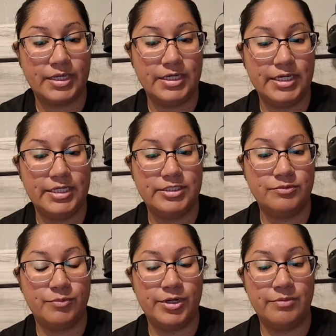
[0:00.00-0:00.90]
it's
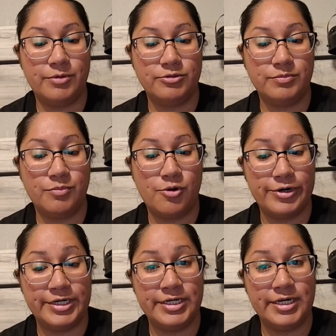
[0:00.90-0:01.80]
one of the most
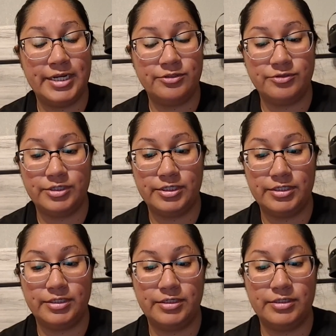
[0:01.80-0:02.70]
important
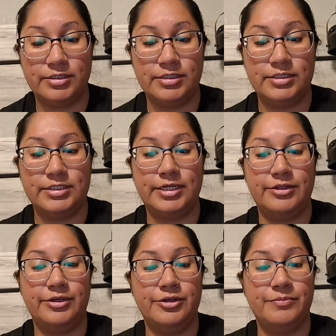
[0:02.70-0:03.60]

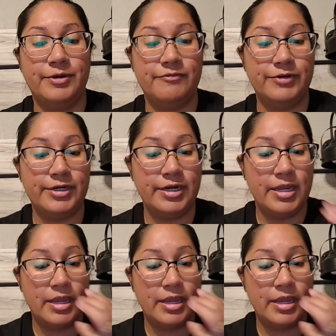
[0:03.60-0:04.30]
extracellular buffer.